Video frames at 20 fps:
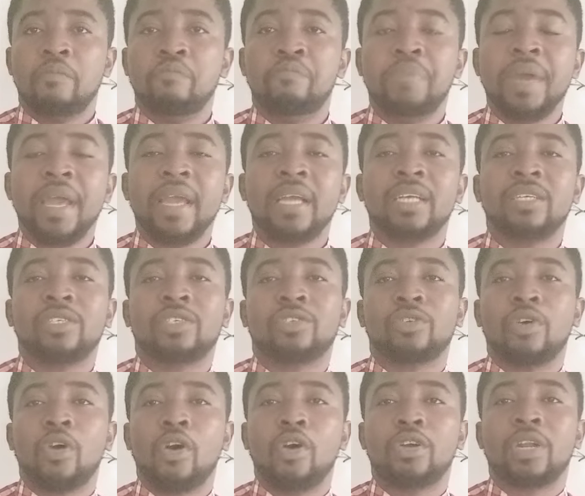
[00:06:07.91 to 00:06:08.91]

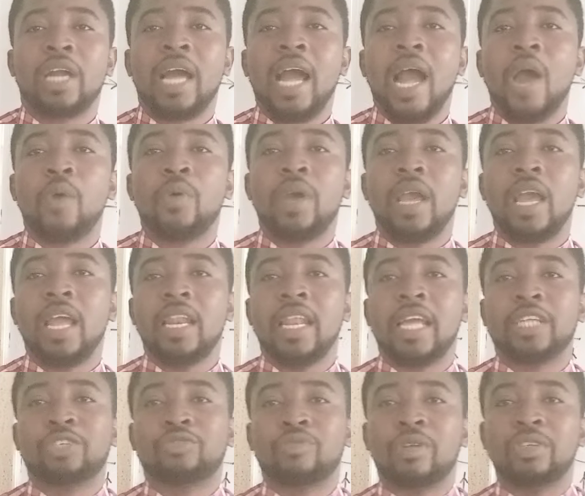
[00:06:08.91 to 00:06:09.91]
based on how
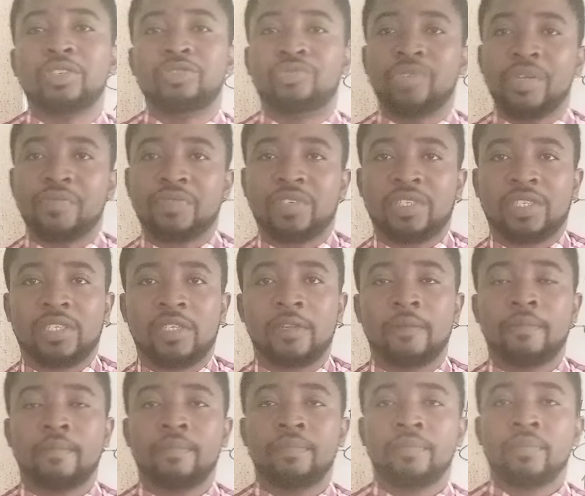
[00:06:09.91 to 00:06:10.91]
electron
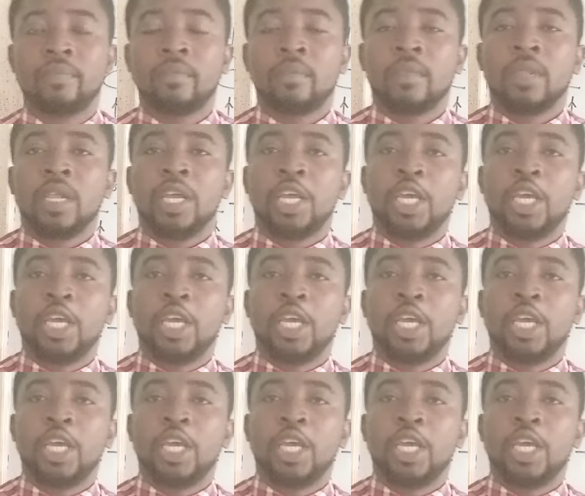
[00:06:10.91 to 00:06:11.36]
drifts.